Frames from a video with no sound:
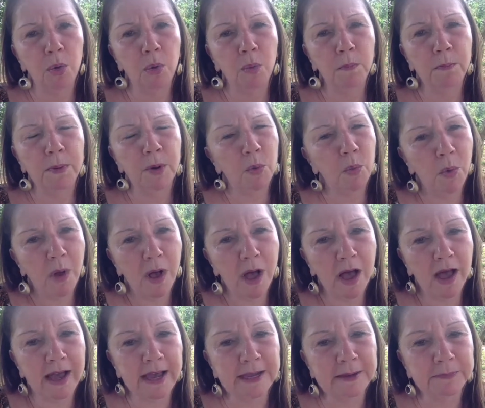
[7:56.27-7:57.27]
But
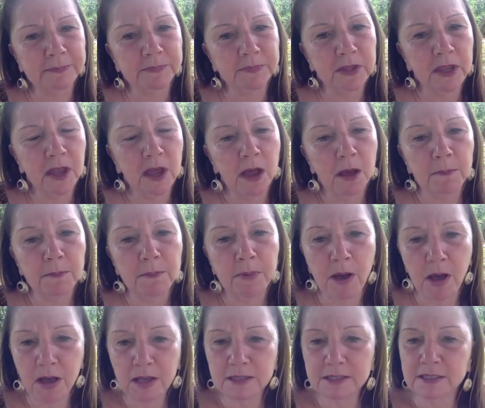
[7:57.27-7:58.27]
why?
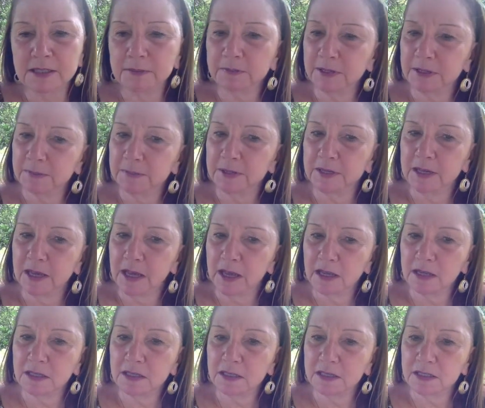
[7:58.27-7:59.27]
Possibly
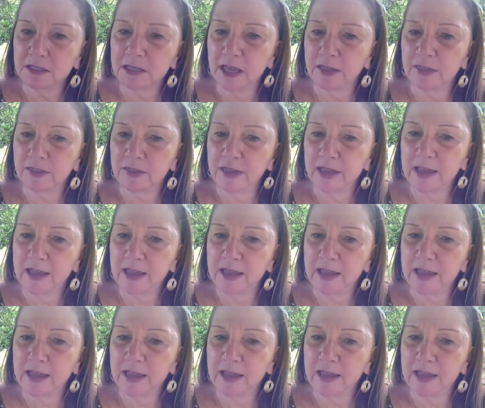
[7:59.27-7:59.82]
because they